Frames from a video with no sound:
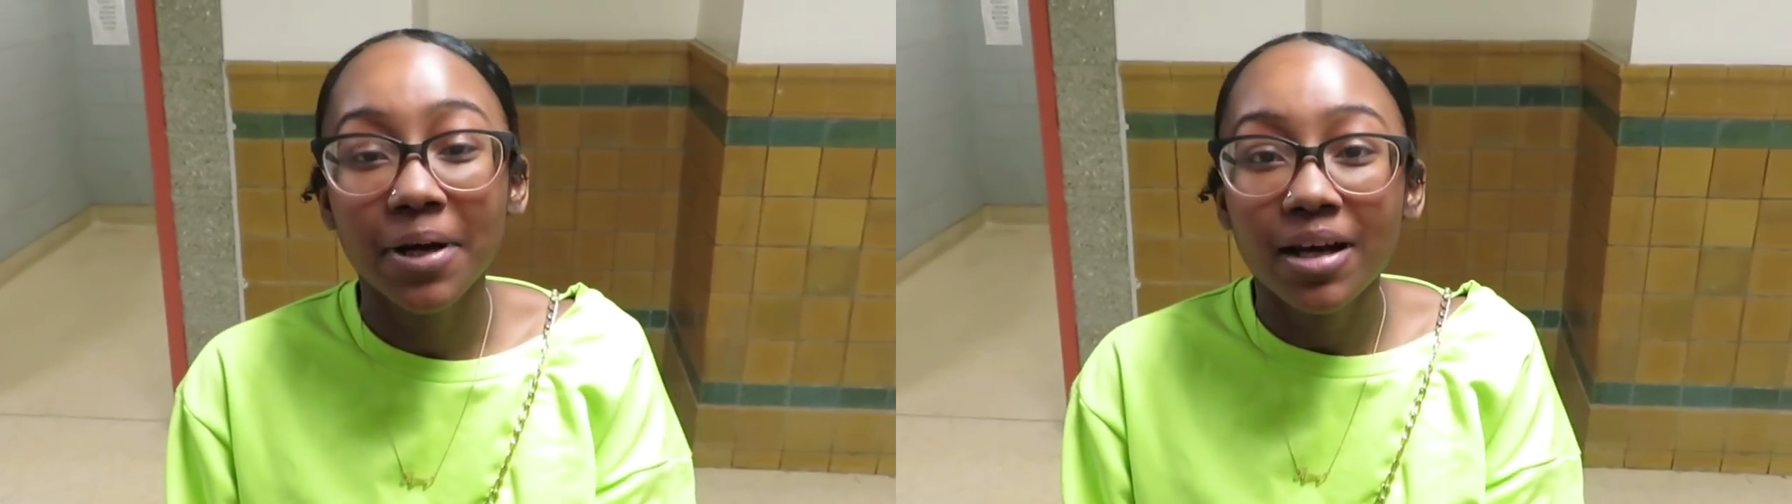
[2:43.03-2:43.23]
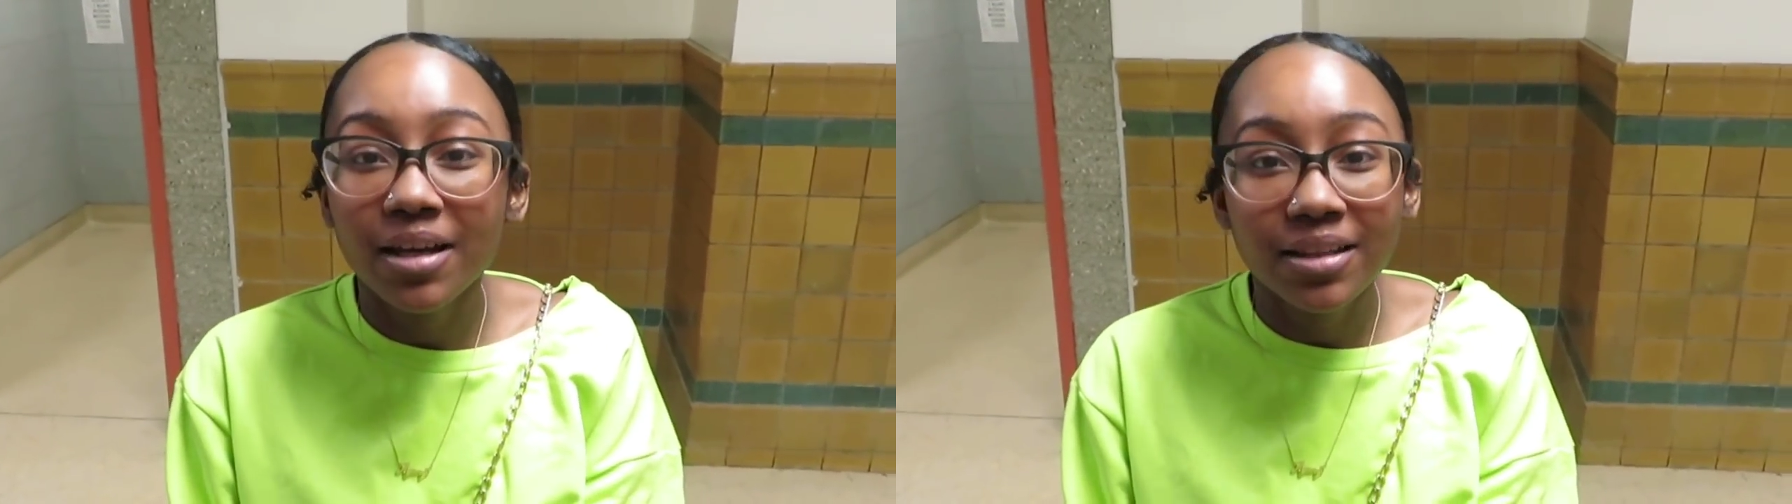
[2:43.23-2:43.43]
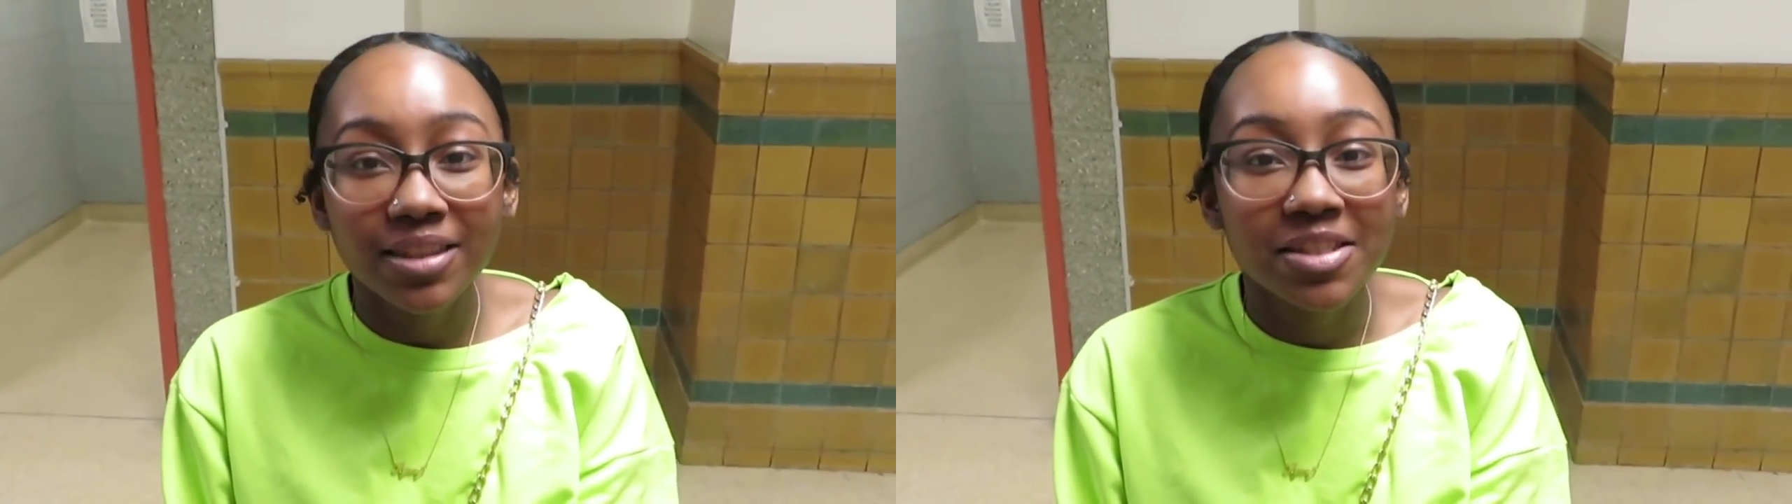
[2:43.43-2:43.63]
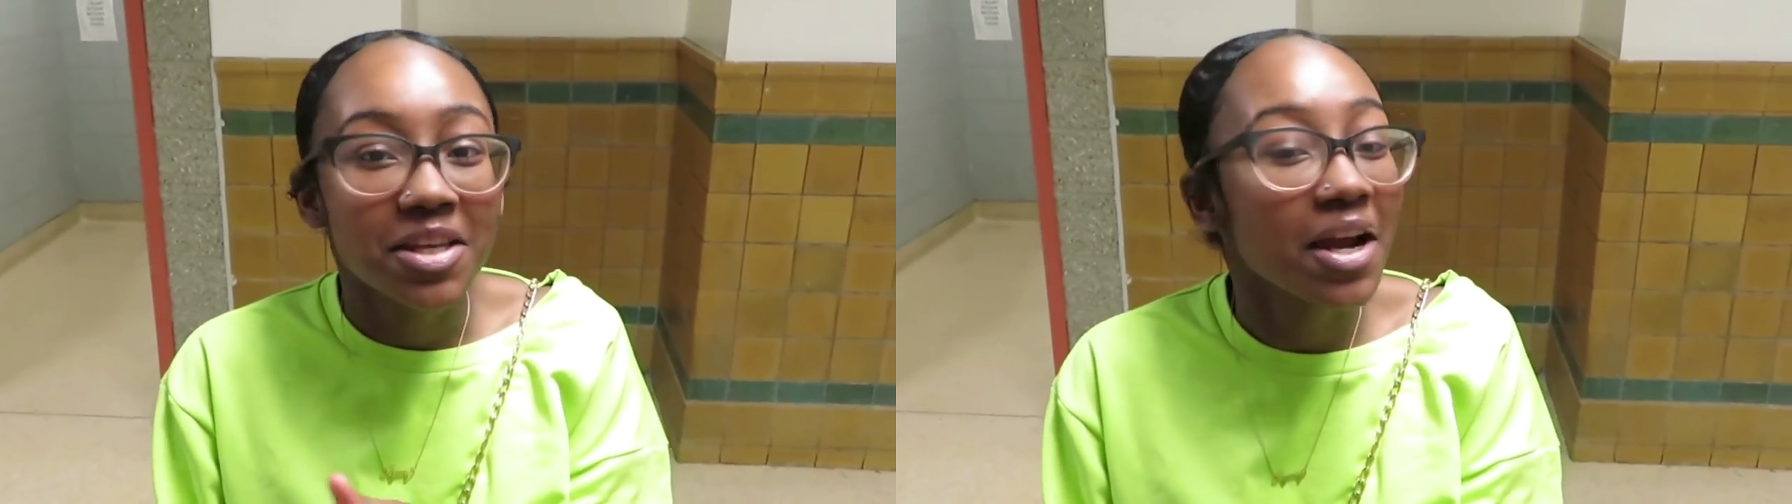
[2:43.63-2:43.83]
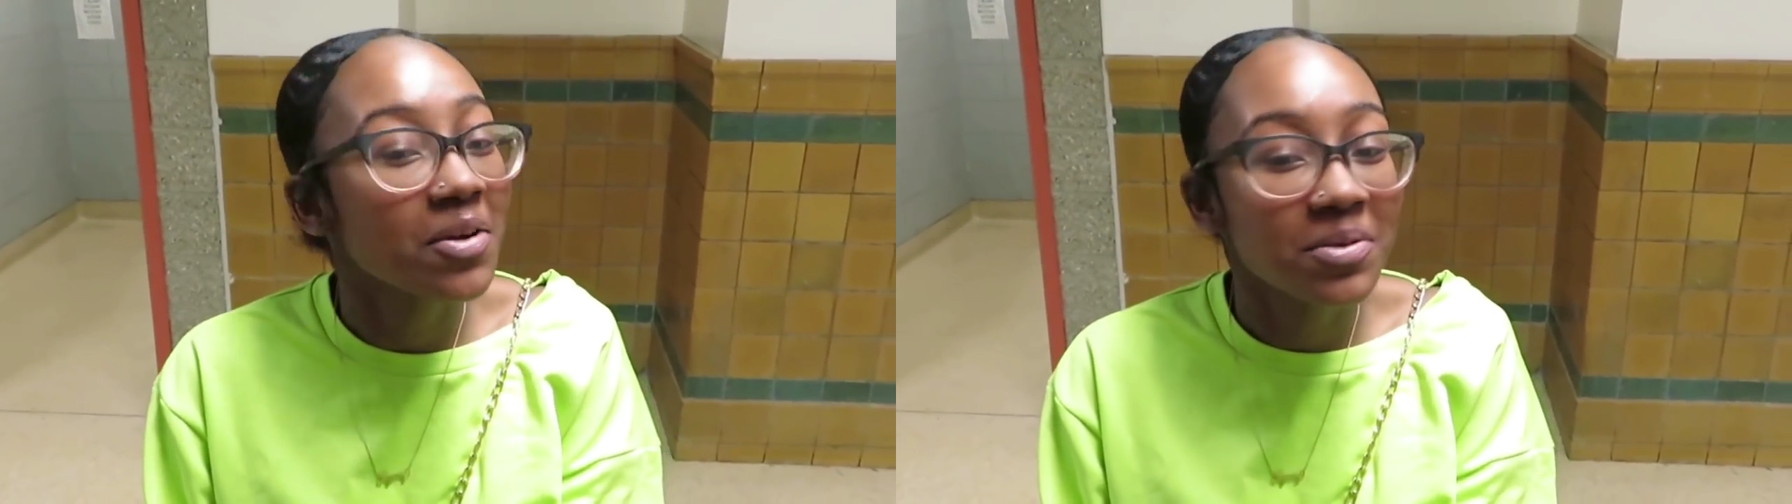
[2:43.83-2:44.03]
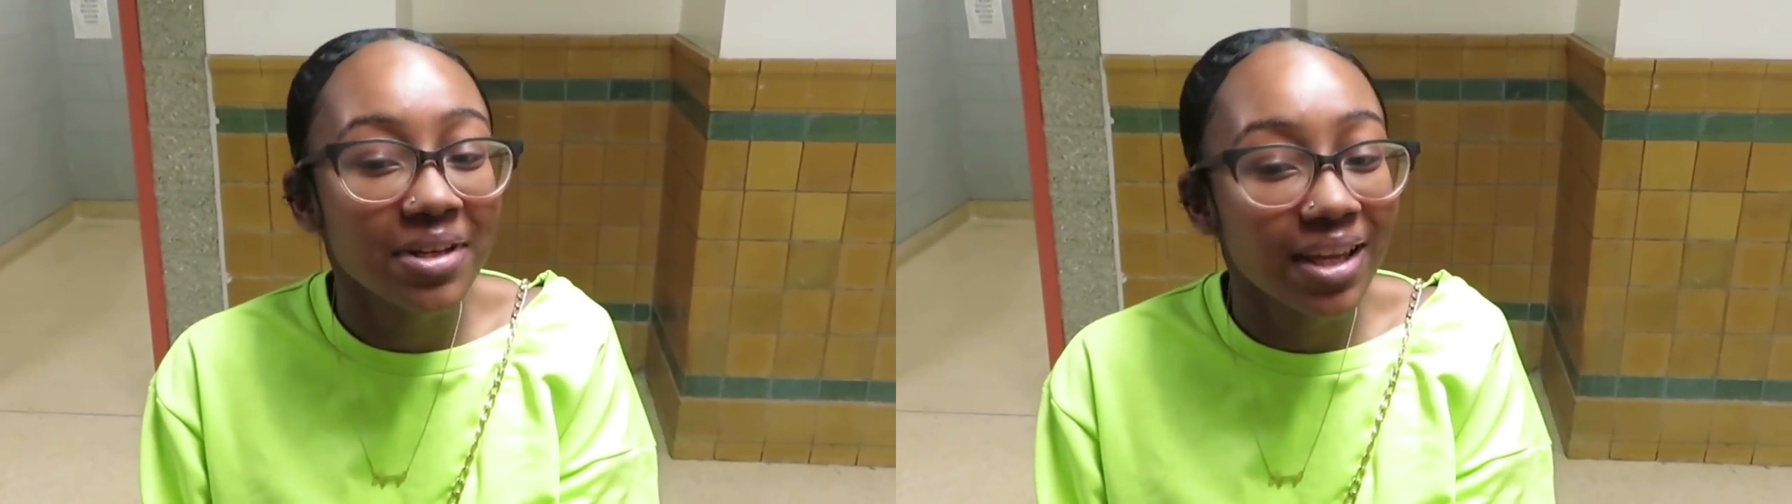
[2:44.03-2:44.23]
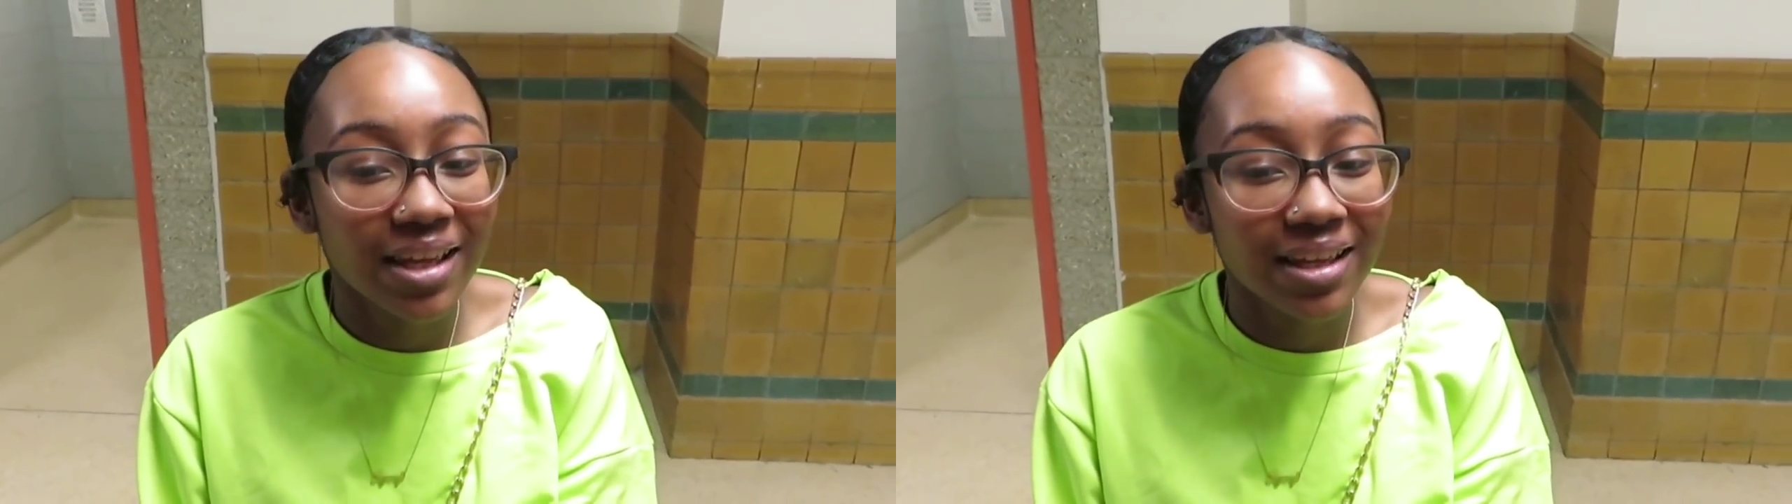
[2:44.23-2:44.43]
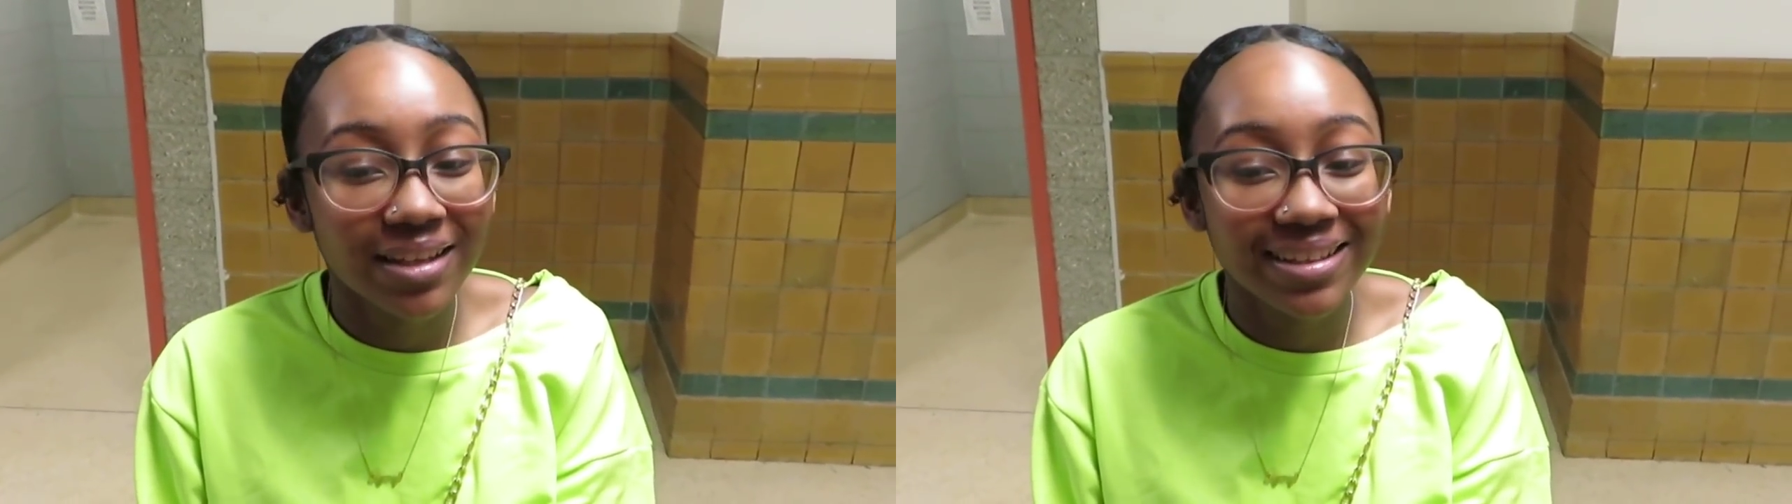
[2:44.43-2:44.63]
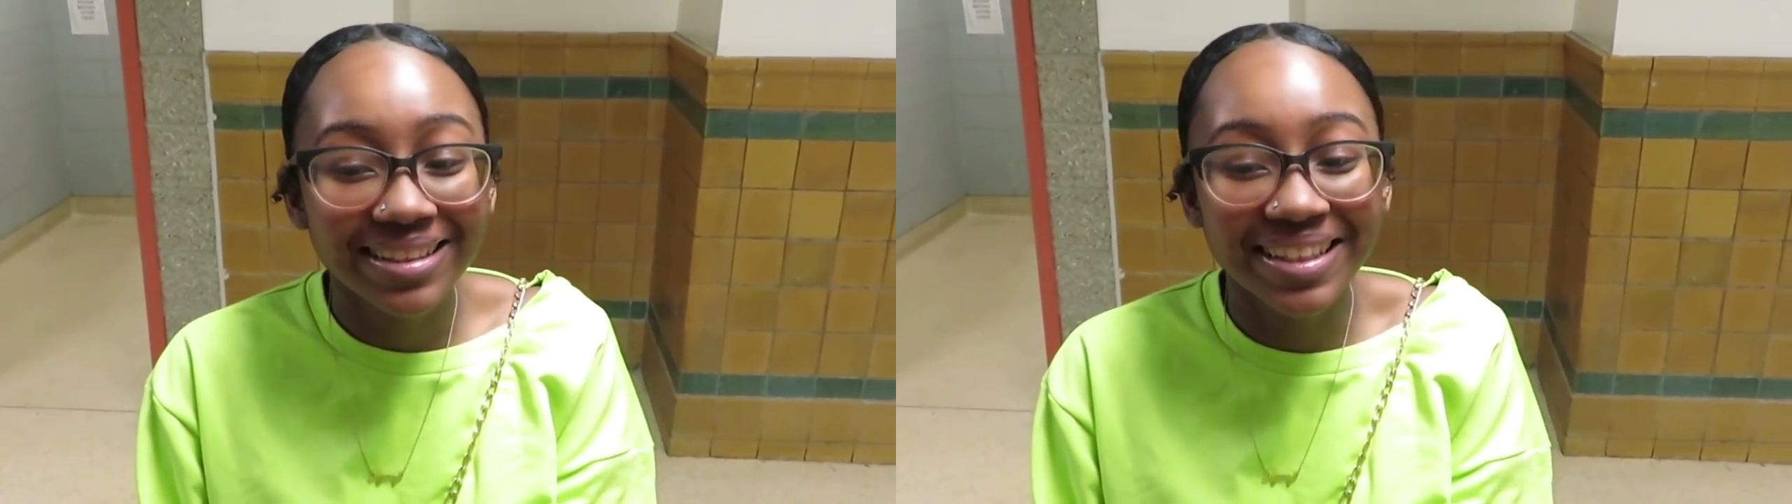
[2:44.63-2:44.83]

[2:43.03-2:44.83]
but the turtleneck